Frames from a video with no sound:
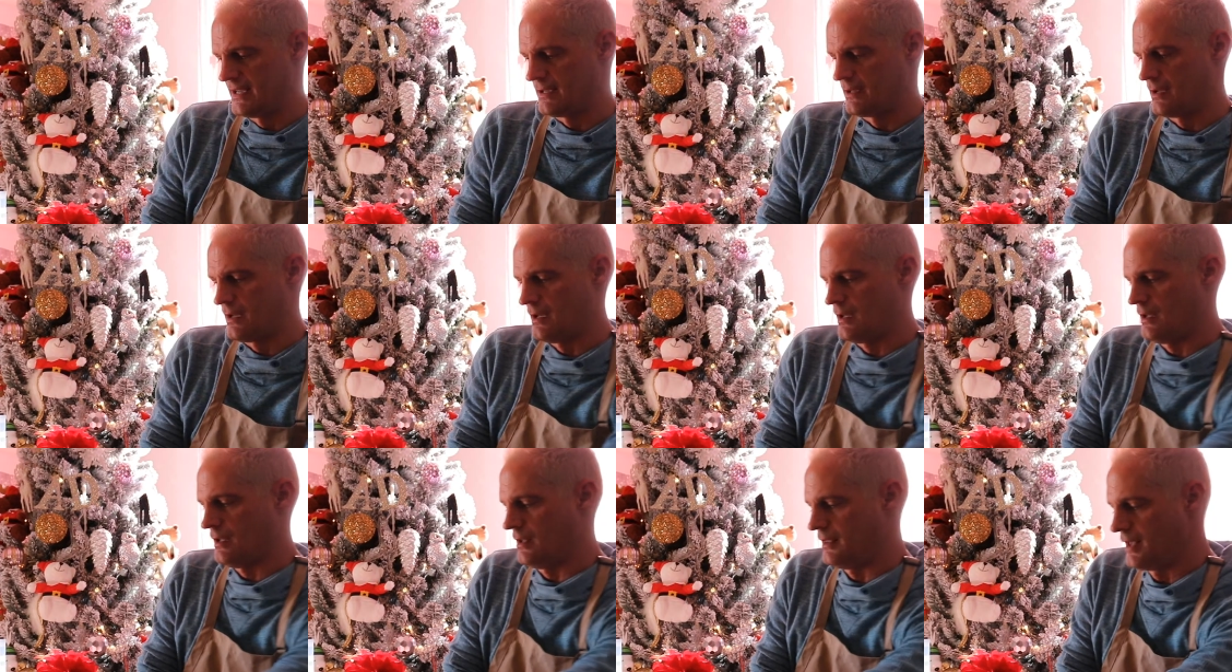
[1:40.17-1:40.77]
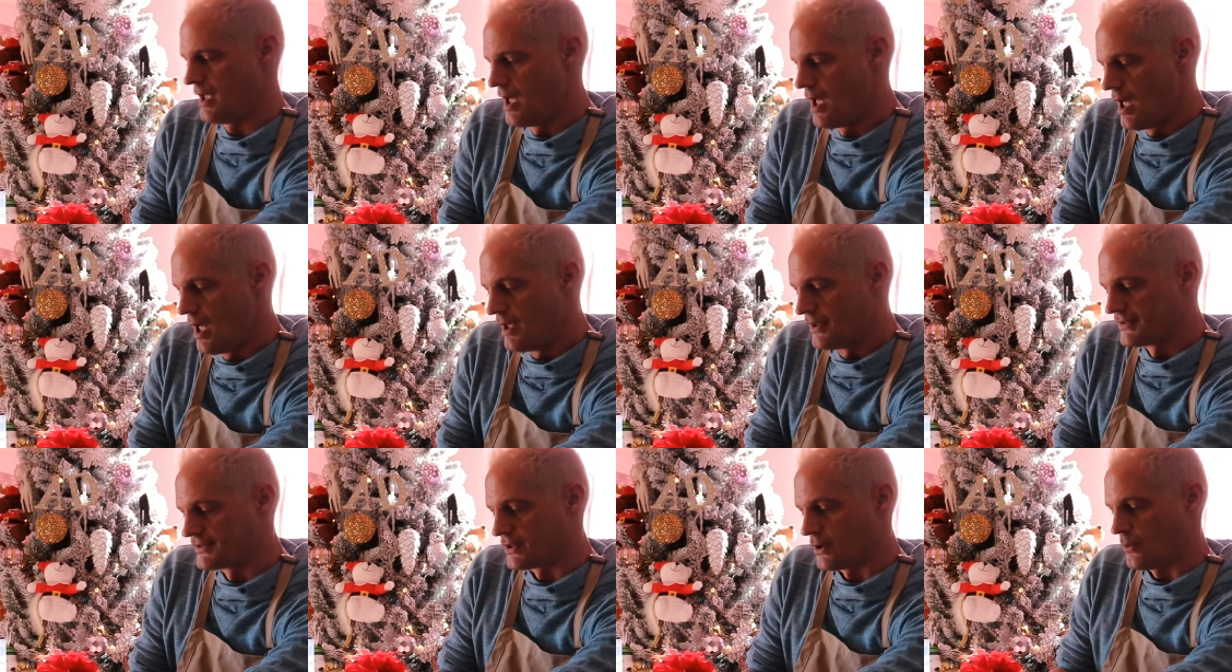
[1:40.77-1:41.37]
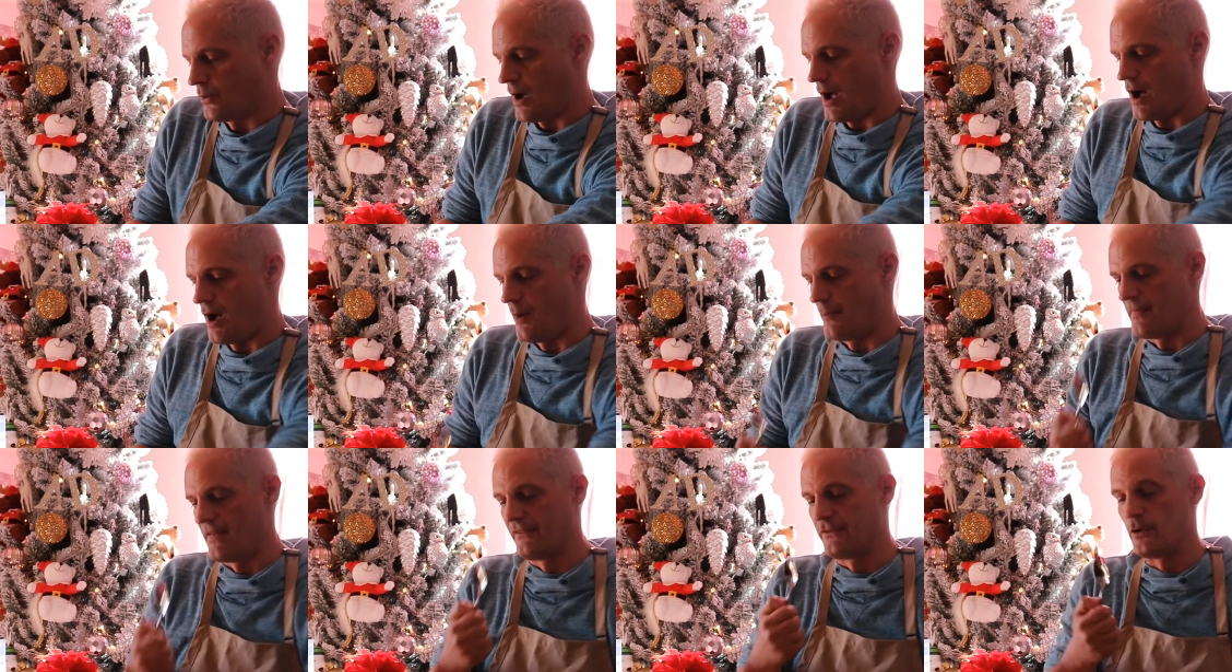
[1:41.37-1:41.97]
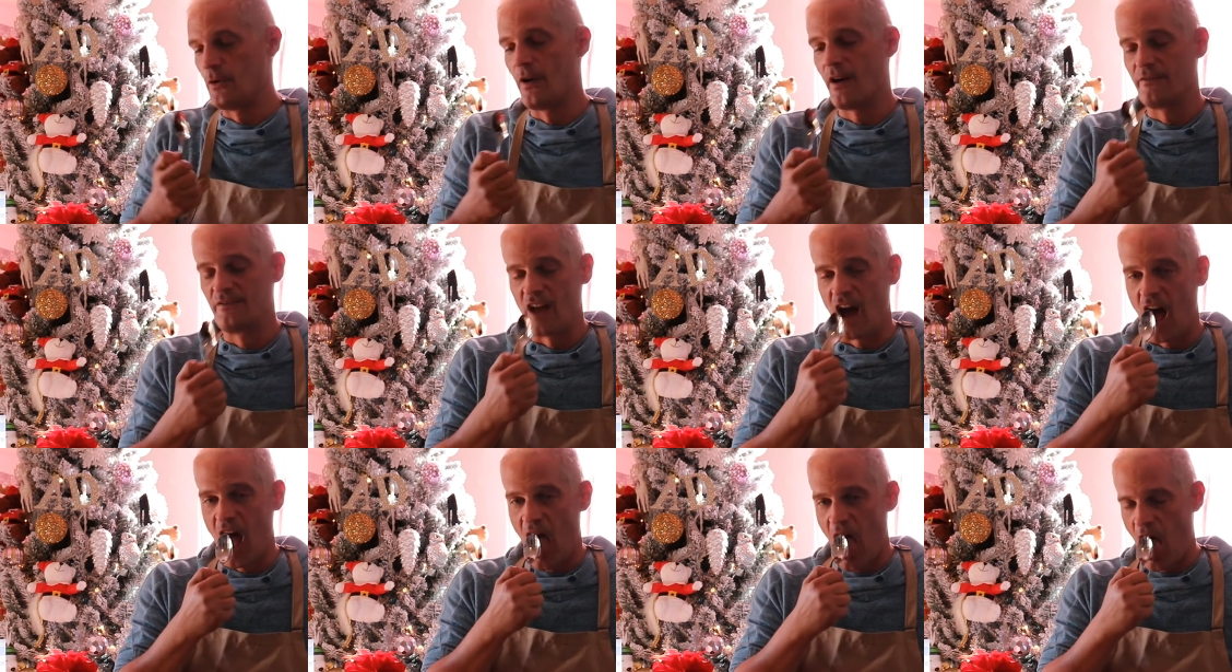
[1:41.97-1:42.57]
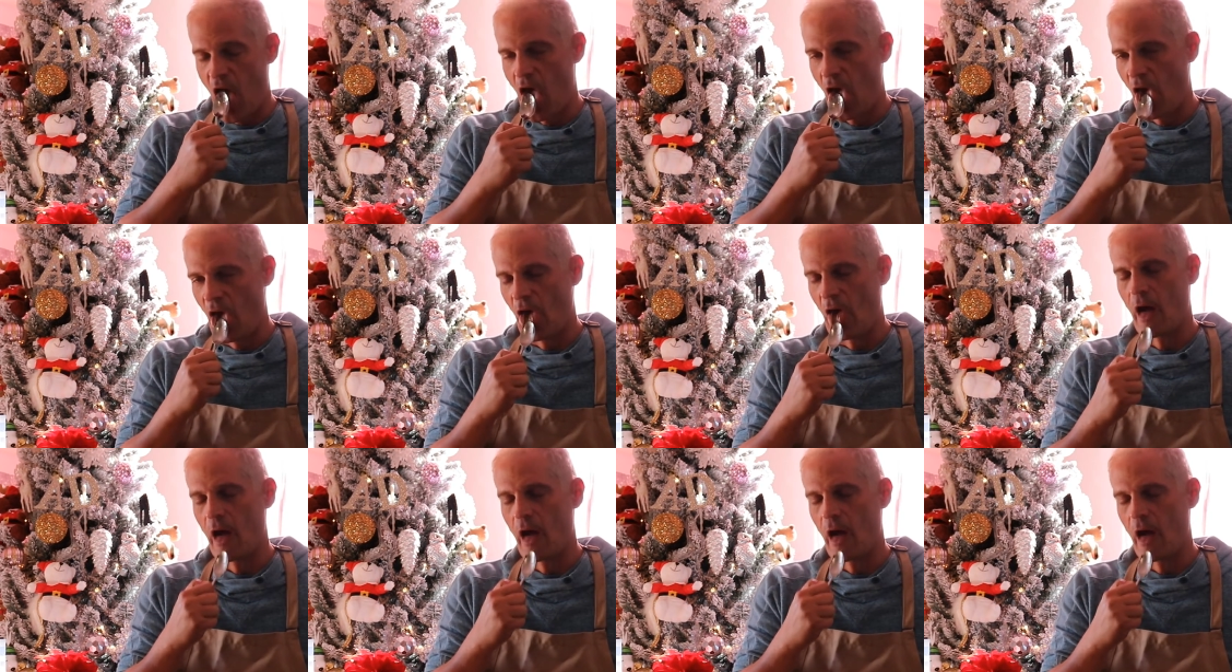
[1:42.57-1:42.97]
God. So if you have not,